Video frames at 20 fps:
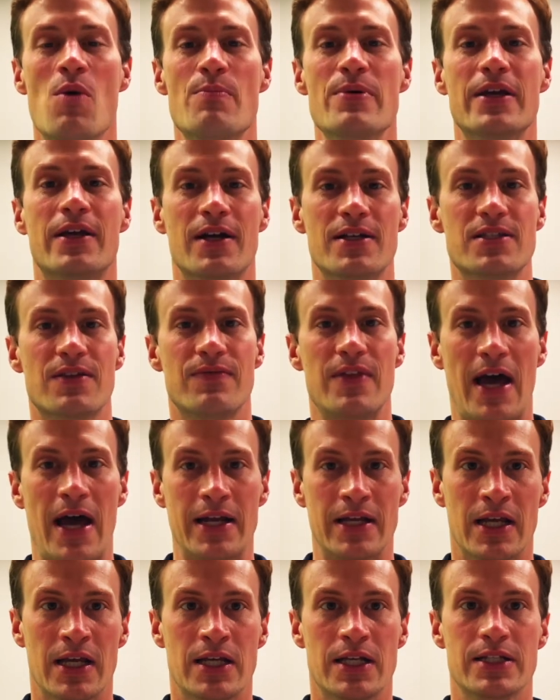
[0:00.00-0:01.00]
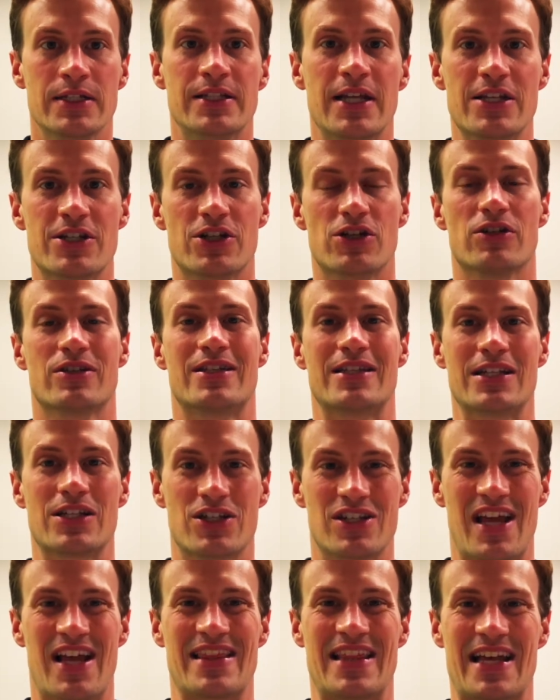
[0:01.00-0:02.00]
because of that digital
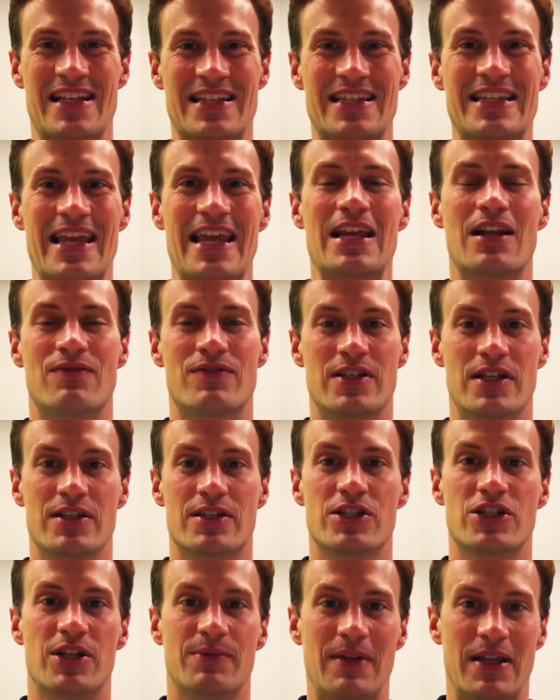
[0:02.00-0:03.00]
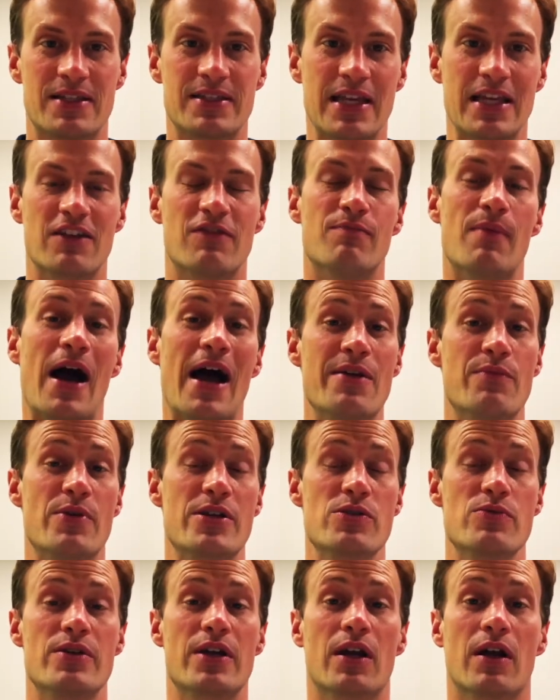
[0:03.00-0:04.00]
citizen, that, that state of citizenship, that state of mind when
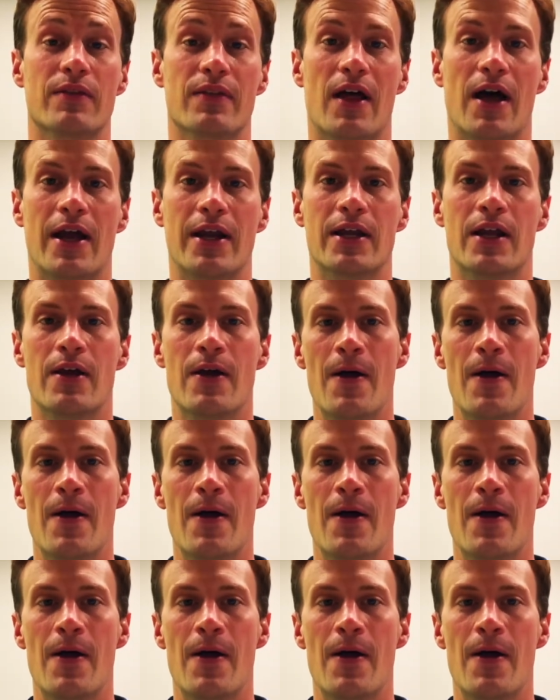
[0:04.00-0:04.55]
you get online.